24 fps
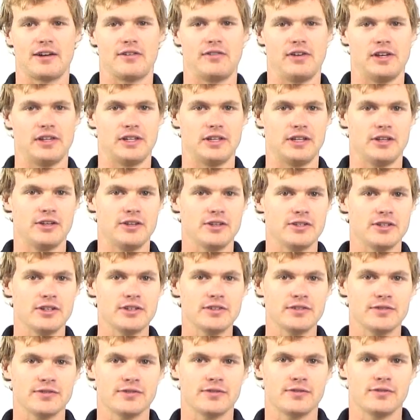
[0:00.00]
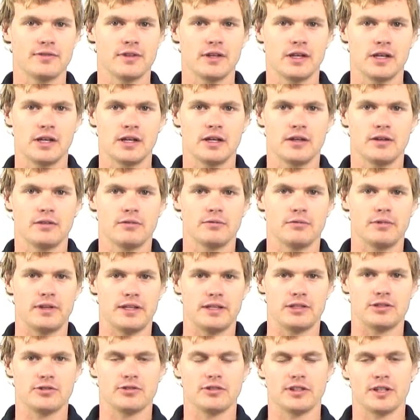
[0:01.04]
around the Earth, we
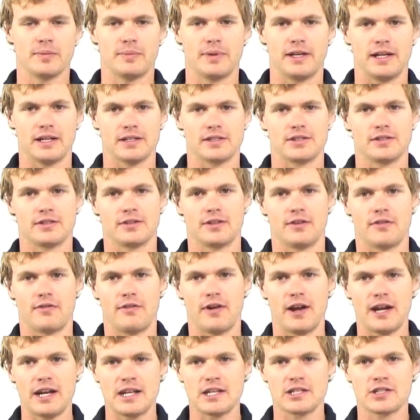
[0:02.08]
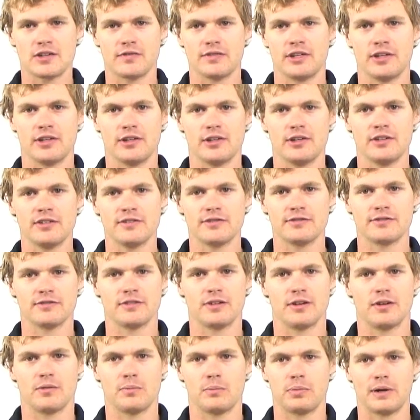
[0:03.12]
talk about the radius of the Earth
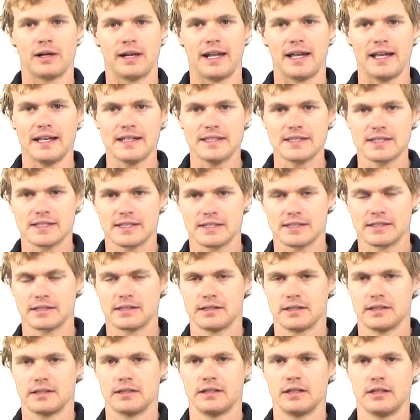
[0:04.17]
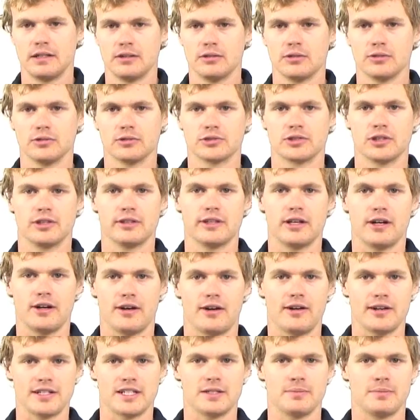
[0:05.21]
plus also the
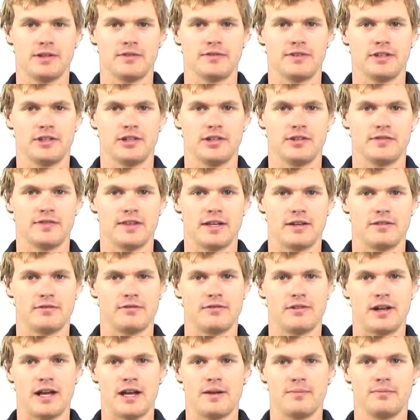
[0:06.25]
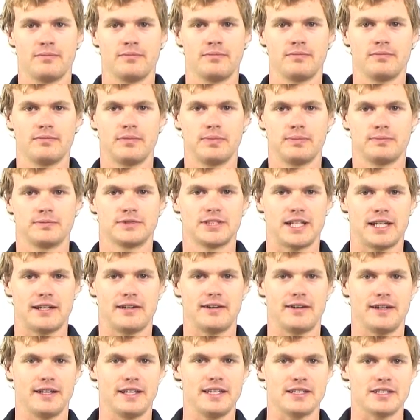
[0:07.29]
height above the Earth that
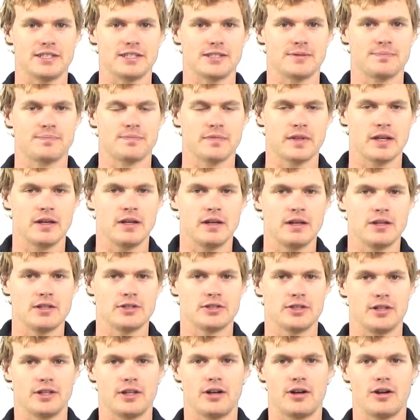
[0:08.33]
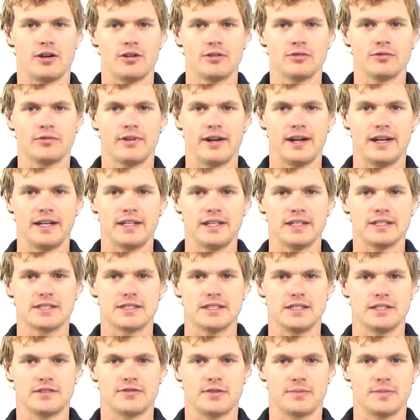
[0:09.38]
satellite is. So the whole radius
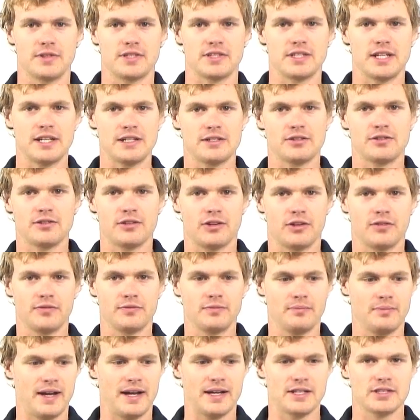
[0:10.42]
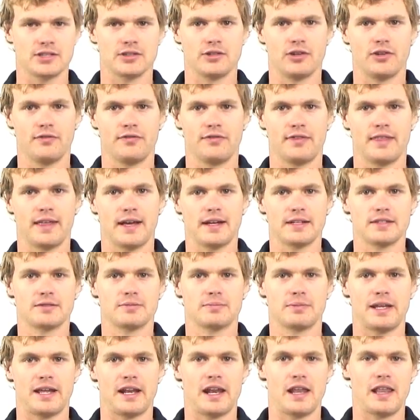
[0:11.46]
is from the centre of mass of that
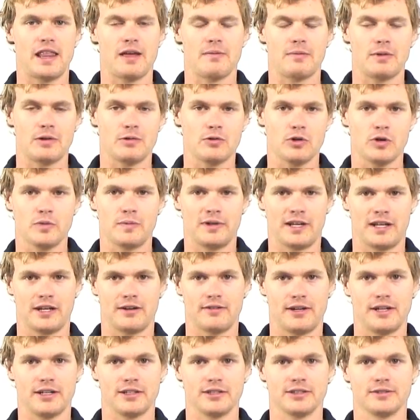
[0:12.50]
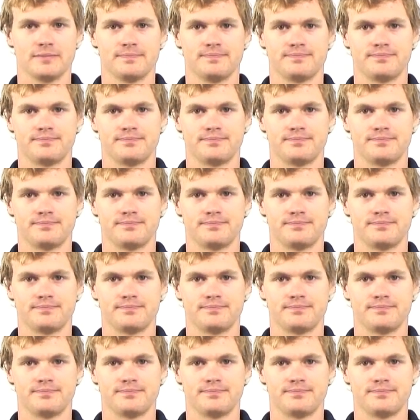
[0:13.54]
planet that we're orbiting around.